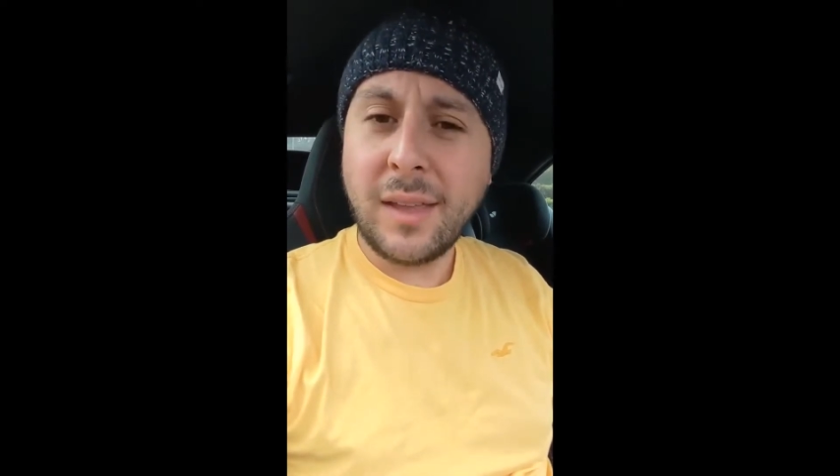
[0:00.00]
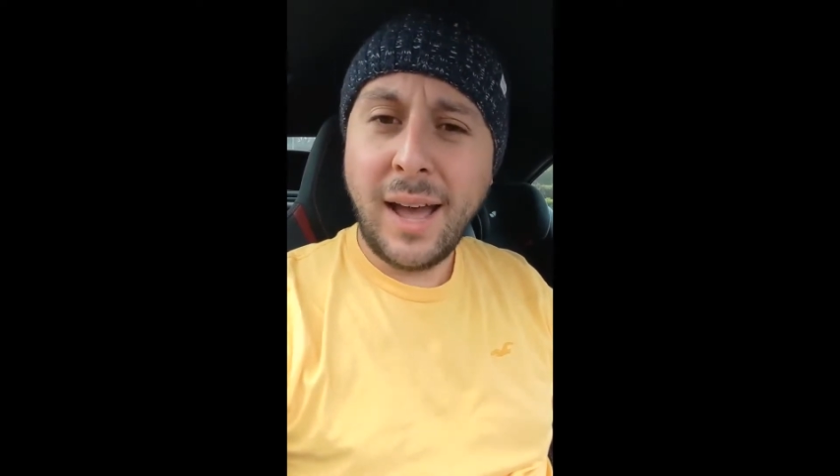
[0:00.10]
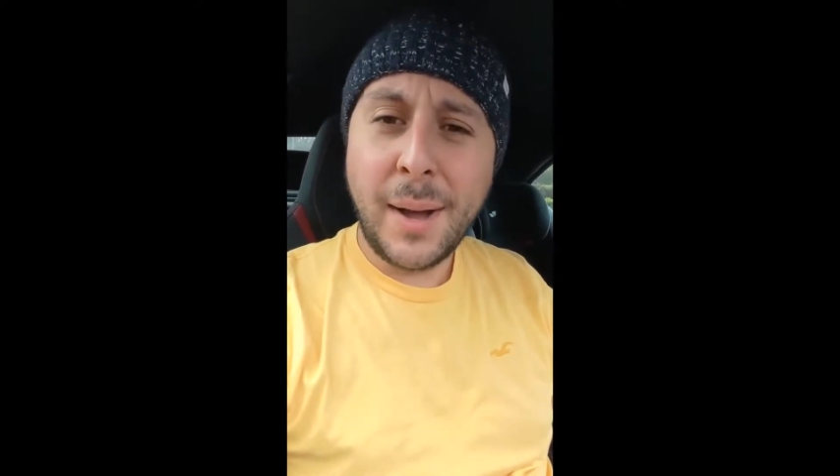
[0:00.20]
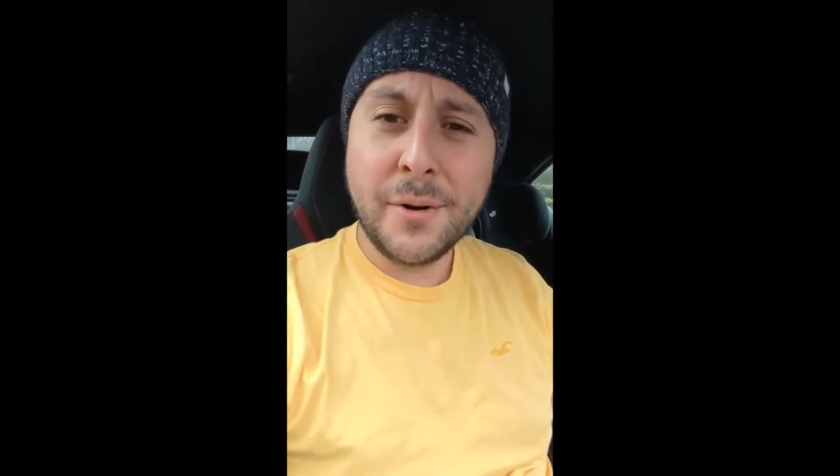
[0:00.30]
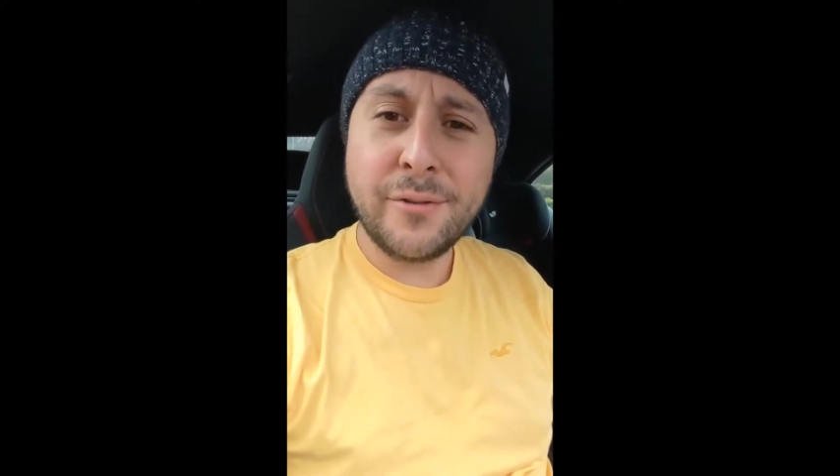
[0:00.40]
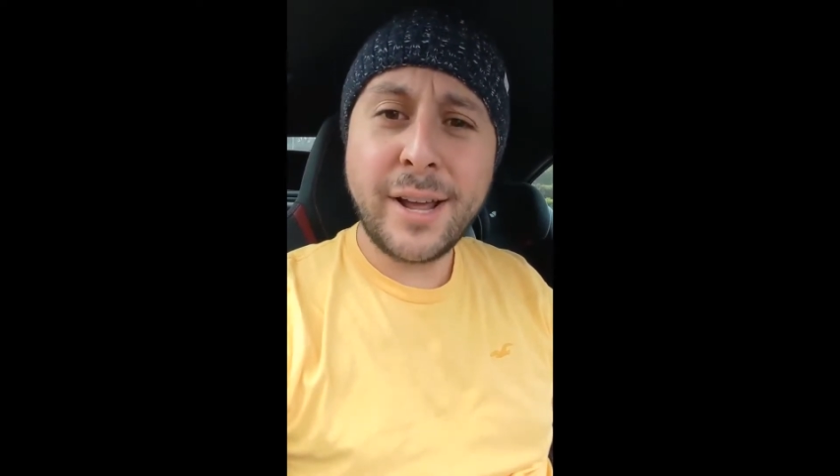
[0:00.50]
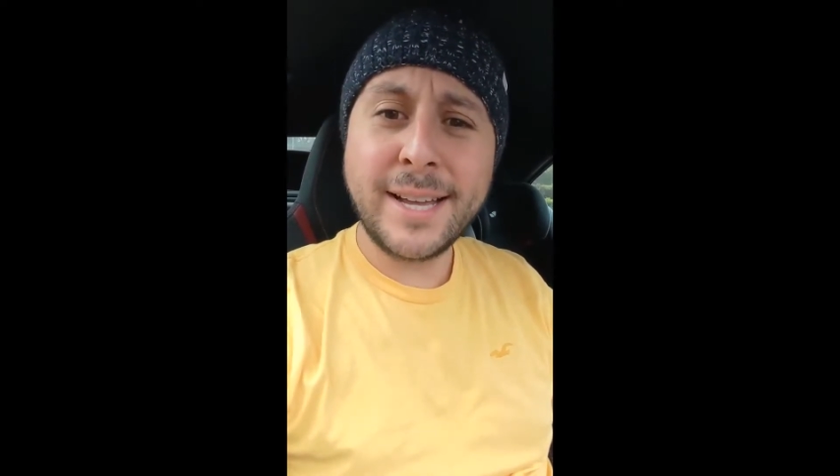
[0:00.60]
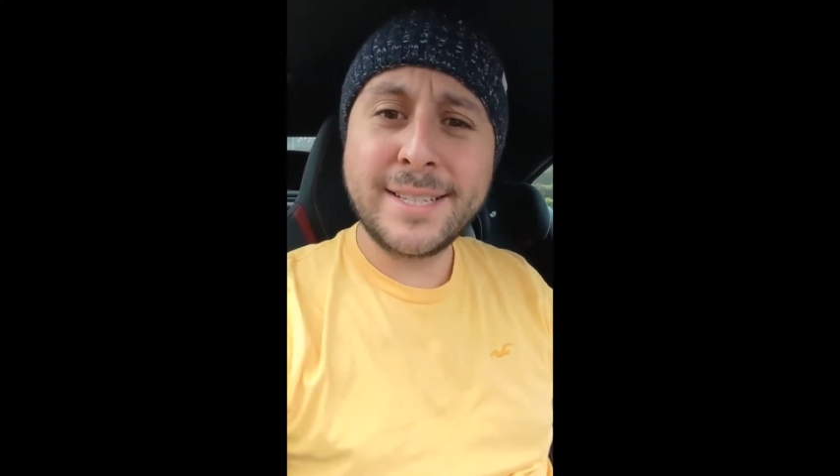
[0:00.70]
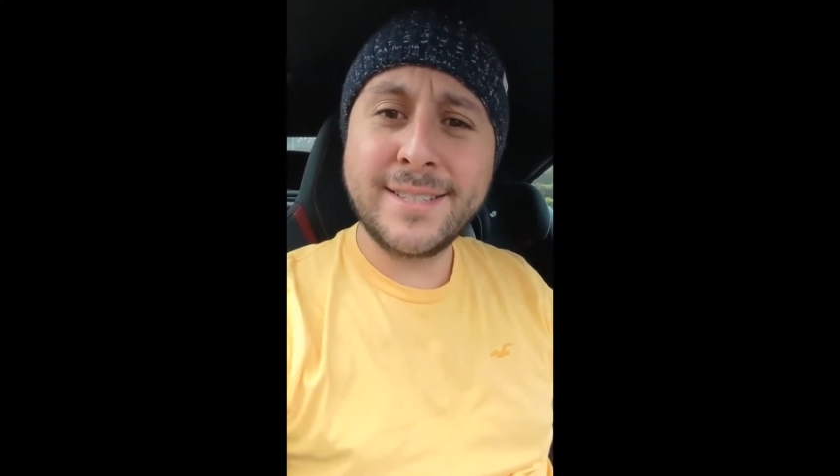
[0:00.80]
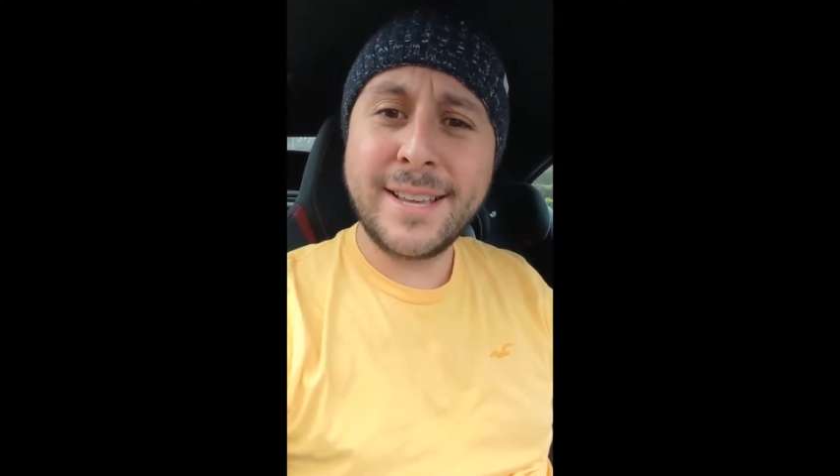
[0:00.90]
hammer
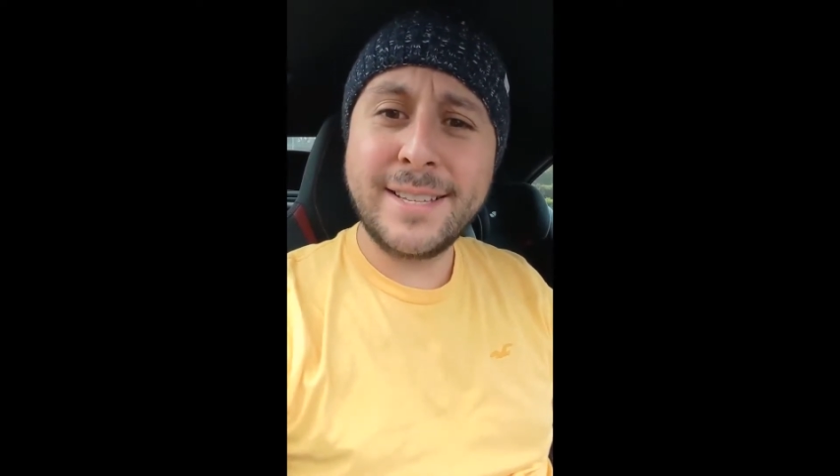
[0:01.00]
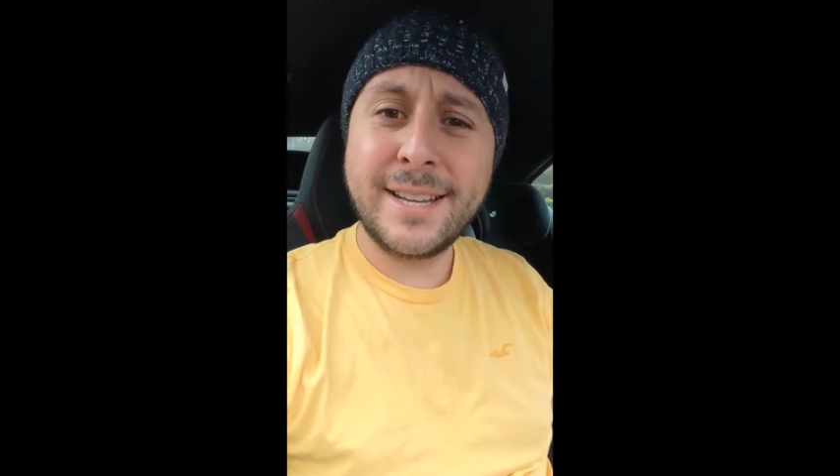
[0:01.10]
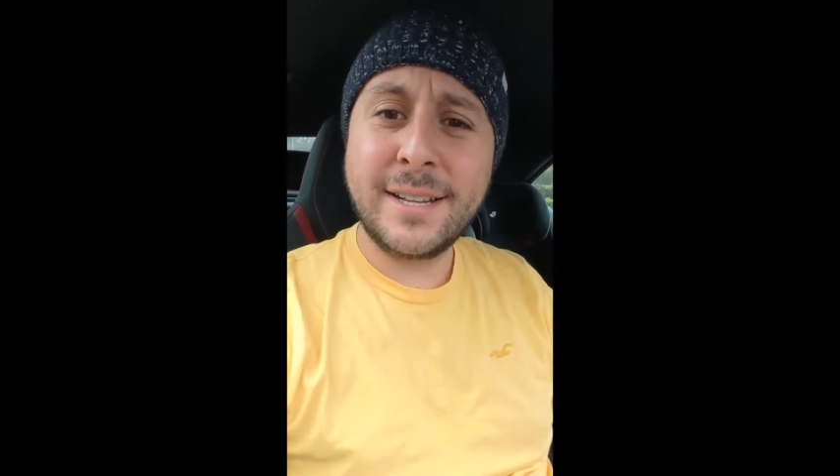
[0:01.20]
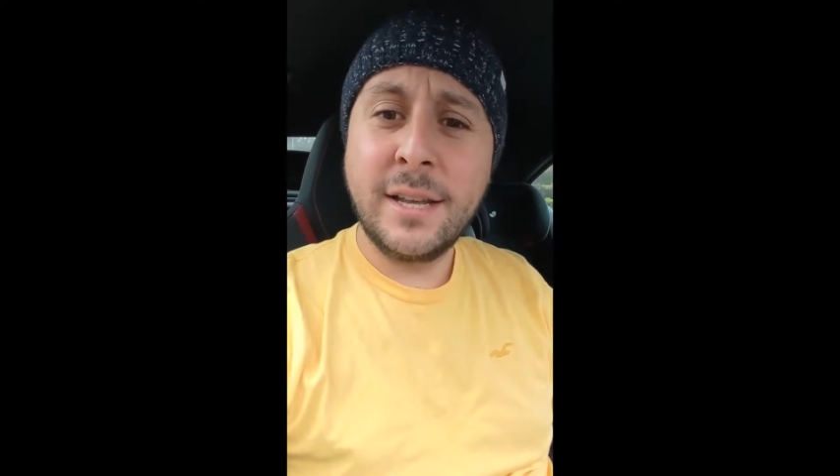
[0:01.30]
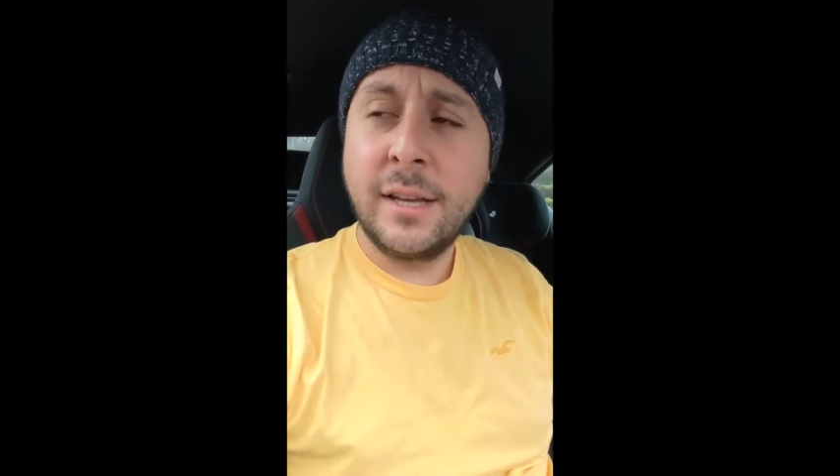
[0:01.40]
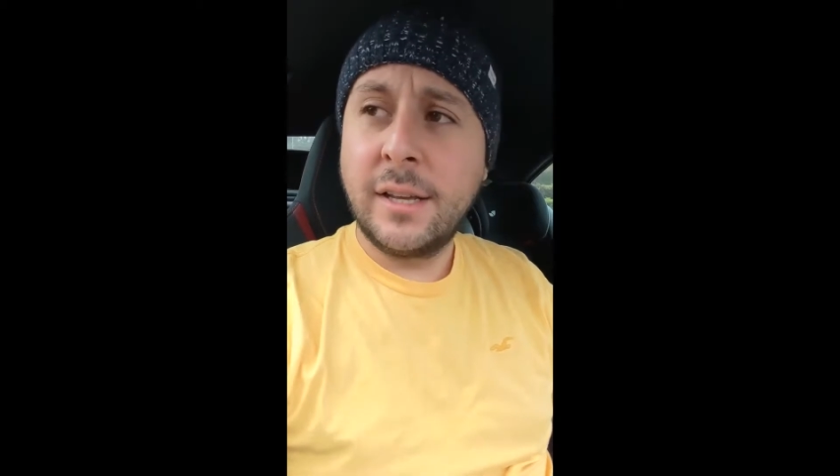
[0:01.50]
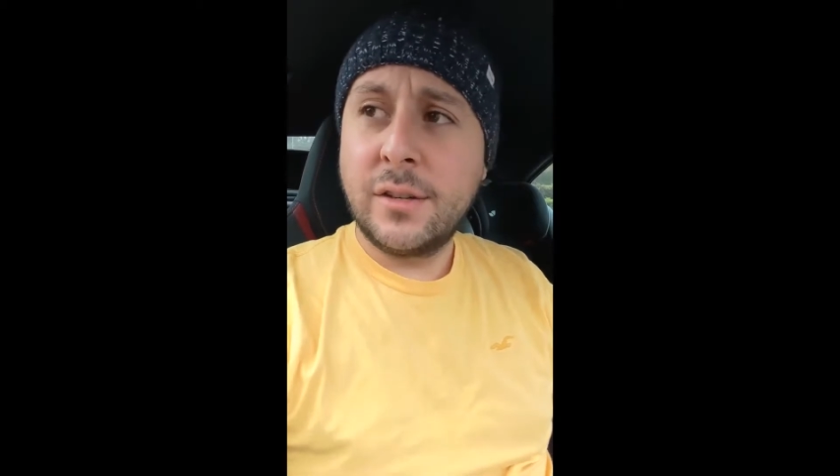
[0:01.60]
frags and things in,